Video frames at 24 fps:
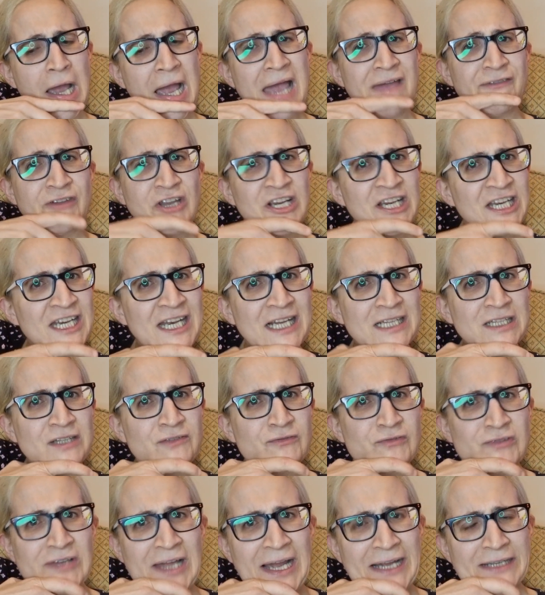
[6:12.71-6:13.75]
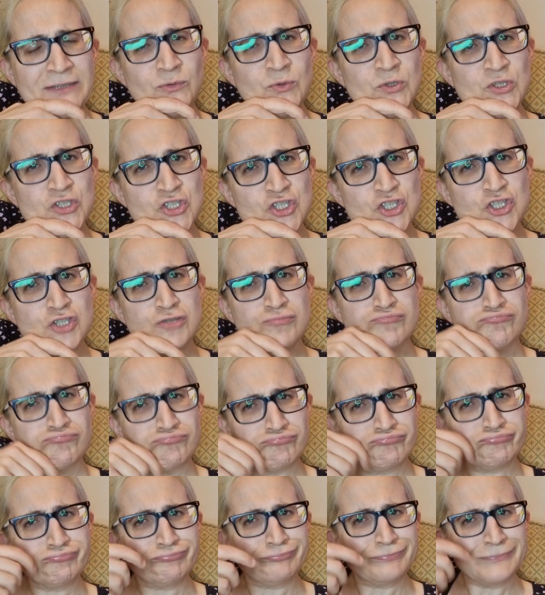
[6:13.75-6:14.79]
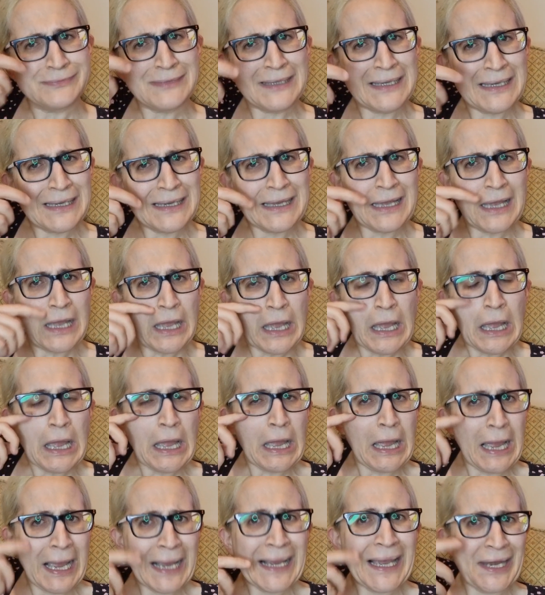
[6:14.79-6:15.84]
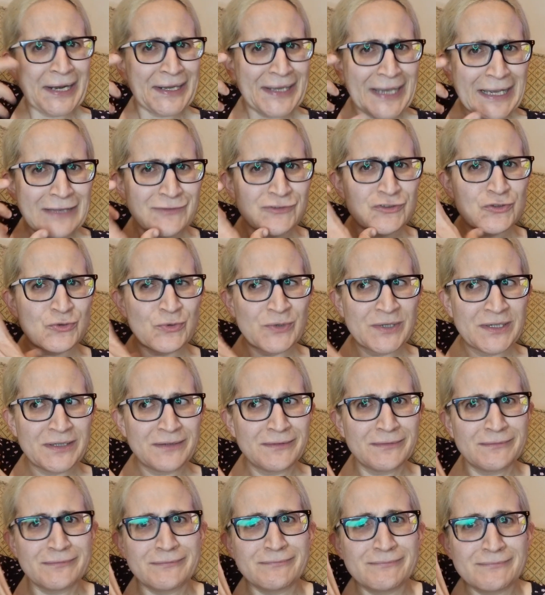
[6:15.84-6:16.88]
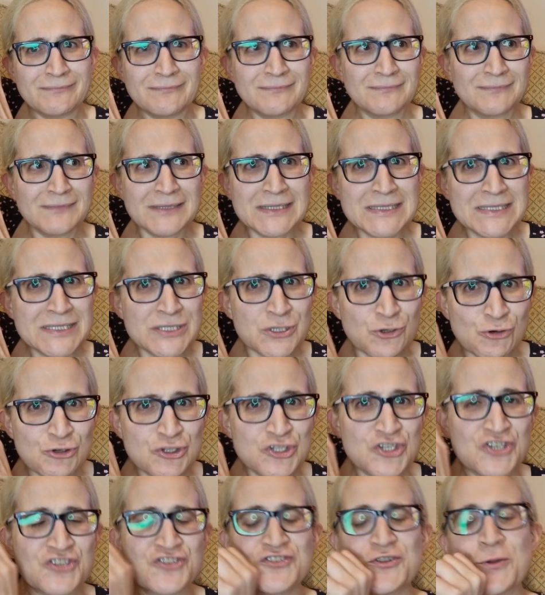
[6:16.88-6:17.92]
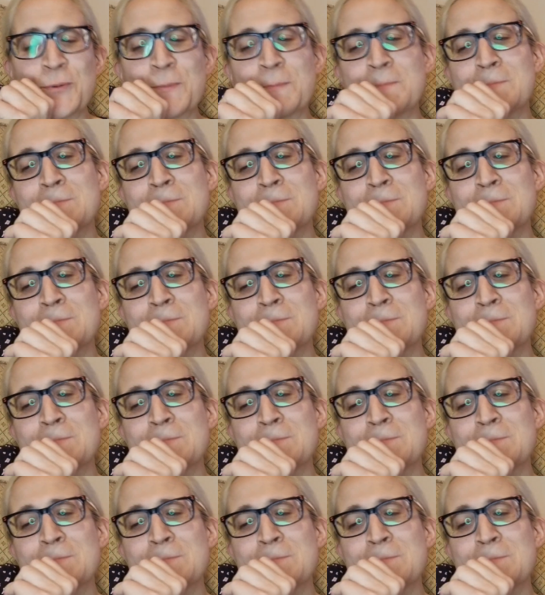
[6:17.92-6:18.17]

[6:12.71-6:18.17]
I have a connecting flight, which I got to get to, and it's urgent.